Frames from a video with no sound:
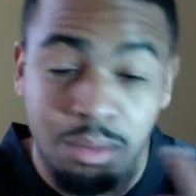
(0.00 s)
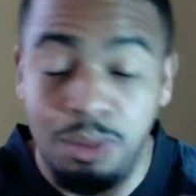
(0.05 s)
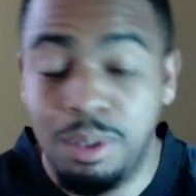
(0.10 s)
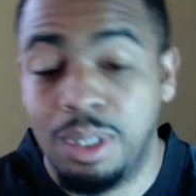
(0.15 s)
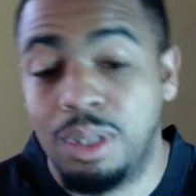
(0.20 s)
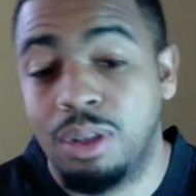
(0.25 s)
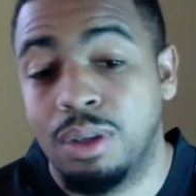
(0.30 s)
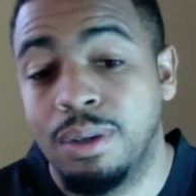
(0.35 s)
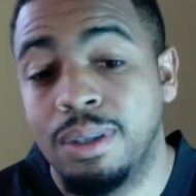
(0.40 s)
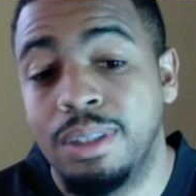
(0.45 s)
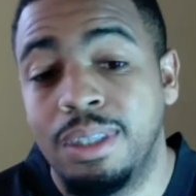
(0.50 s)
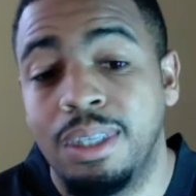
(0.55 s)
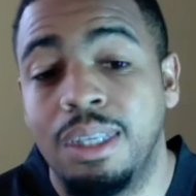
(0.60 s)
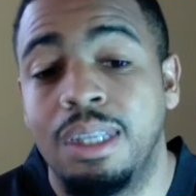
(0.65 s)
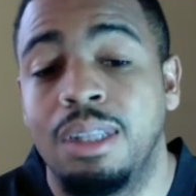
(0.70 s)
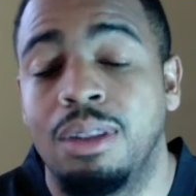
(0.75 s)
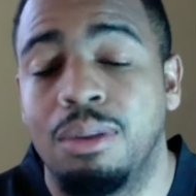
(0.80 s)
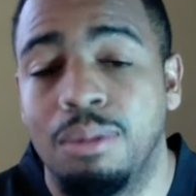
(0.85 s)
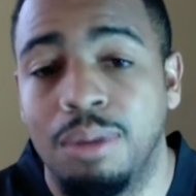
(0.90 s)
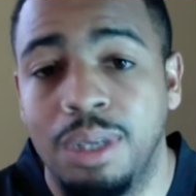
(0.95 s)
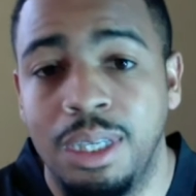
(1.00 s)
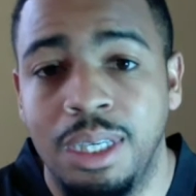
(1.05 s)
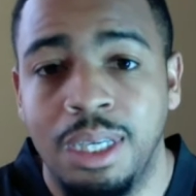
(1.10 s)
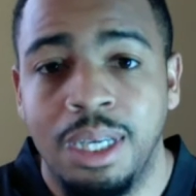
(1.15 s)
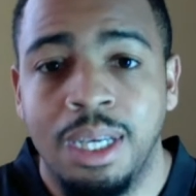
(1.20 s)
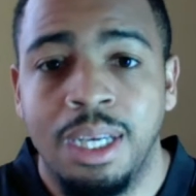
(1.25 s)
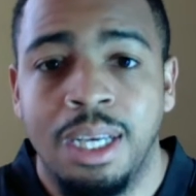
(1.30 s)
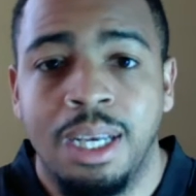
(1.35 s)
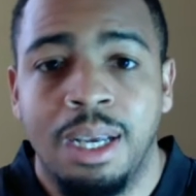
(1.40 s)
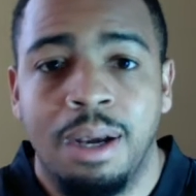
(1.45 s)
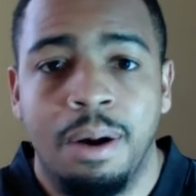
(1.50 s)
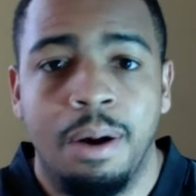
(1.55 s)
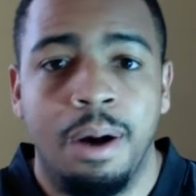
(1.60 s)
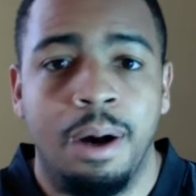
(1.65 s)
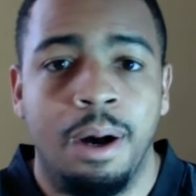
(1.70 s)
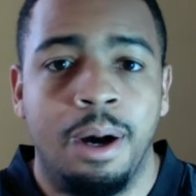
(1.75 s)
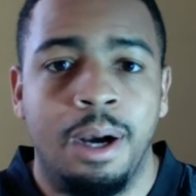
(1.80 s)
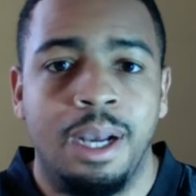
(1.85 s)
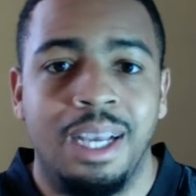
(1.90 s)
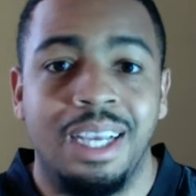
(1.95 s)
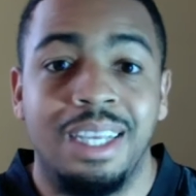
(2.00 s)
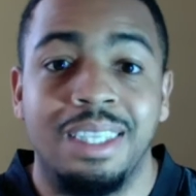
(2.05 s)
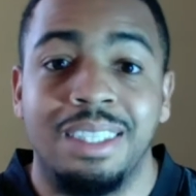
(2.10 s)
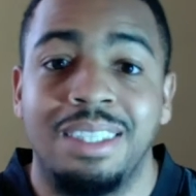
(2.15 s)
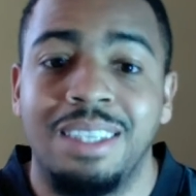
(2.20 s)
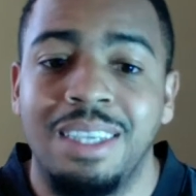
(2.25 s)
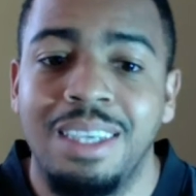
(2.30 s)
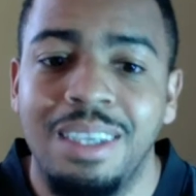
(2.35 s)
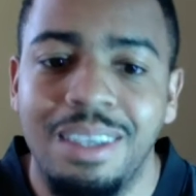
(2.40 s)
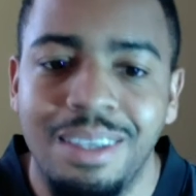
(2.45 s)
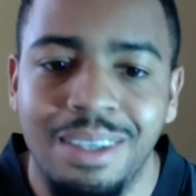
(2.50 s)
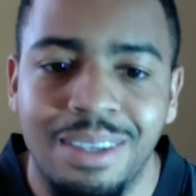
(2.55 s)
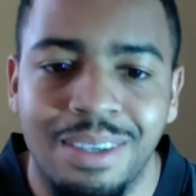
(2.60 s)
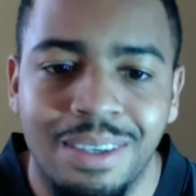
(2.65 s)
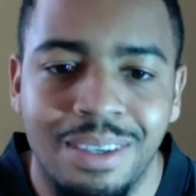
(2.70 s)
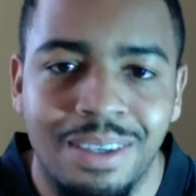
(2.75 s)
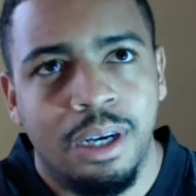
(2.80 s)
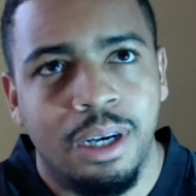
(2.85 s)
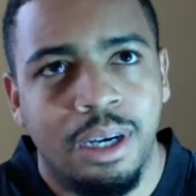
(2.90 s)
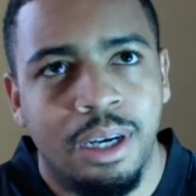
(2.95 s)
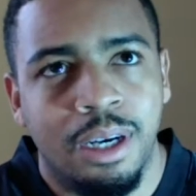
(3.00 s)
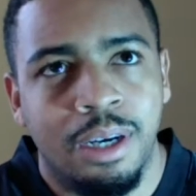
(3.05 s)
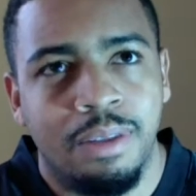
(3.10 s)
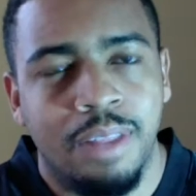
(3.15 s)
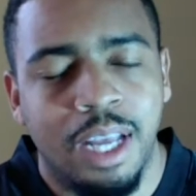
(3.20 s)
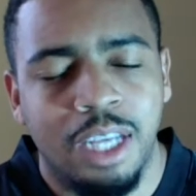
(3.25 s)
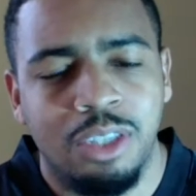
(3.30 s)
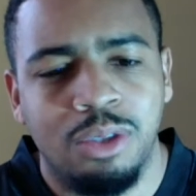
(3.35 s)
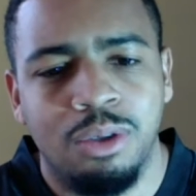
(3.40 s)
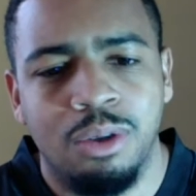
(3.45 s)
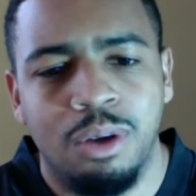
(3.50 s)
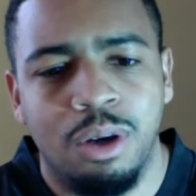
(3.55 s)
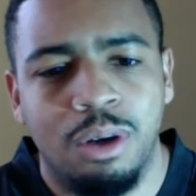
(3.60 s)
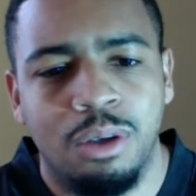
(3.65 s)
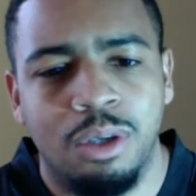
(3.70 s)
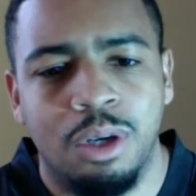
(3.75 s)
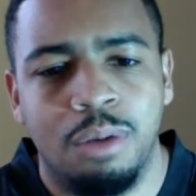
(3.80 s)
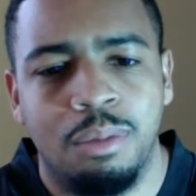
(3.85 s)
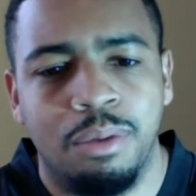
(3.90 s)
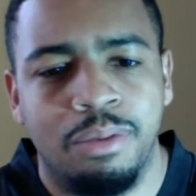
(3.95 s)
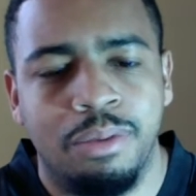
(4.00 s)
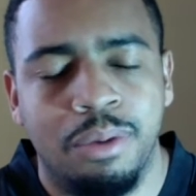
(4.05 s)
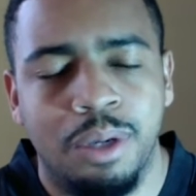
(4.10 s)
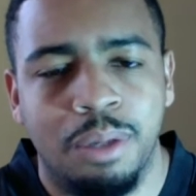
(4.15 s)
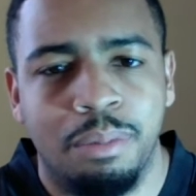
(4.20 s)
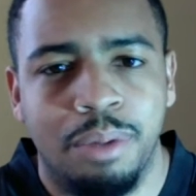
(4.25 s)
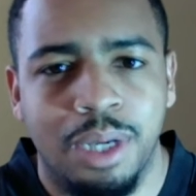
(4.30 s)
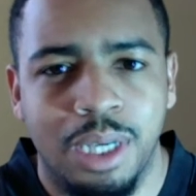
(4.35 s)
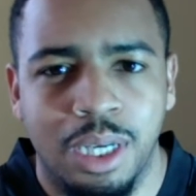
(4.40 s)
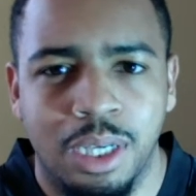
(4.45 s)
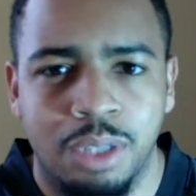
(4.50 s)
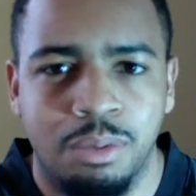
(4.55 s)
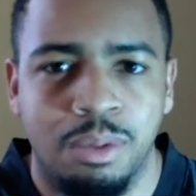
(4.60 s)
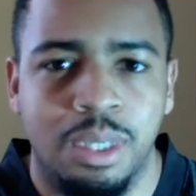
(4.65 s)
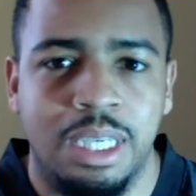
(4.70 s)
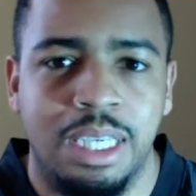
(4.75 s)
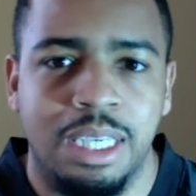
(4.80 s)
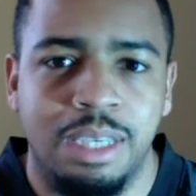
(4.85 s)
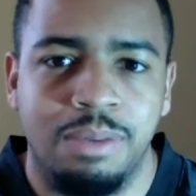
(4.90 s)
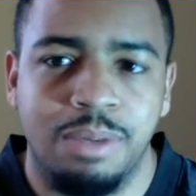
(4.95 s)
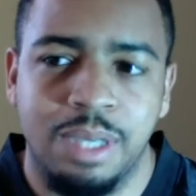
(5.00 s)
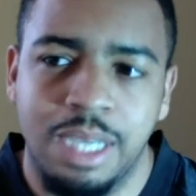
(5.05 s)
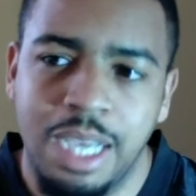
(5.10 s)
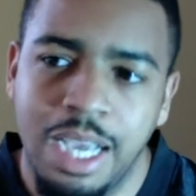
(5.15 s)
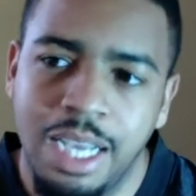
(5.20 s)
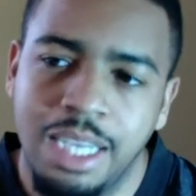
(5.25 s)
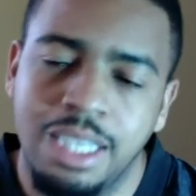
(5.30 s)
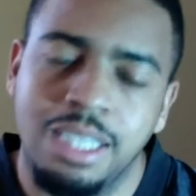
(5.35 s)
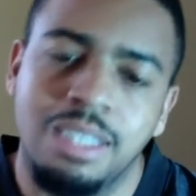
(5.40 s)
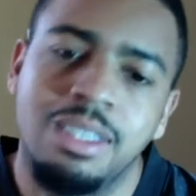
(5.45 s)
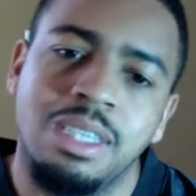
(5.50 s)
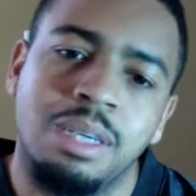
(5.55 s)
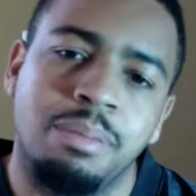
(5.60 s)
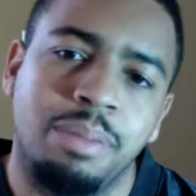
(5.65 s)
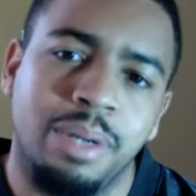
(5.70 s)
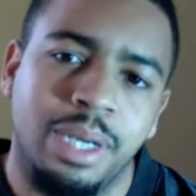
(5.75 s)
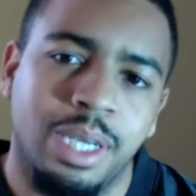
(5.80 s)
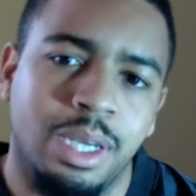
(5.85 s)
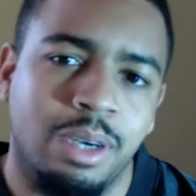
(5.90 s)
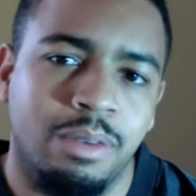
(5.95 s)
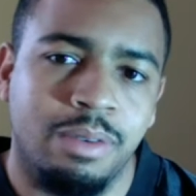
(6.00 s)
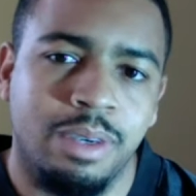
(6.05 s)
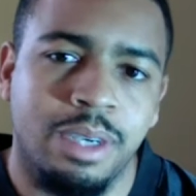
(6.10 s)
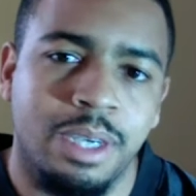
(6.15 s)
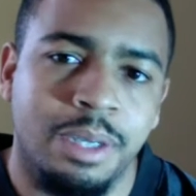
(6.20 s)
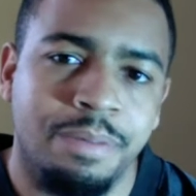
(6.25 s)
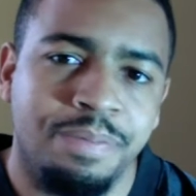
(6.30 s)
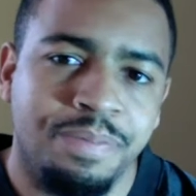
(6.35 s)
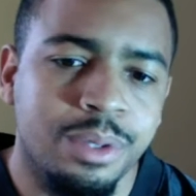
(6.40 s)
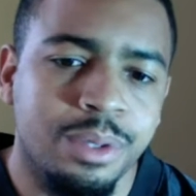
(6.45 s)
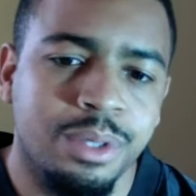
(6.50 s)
We went 13-3 until not too long ago before the playoffs. We're heading into the playoff hunt.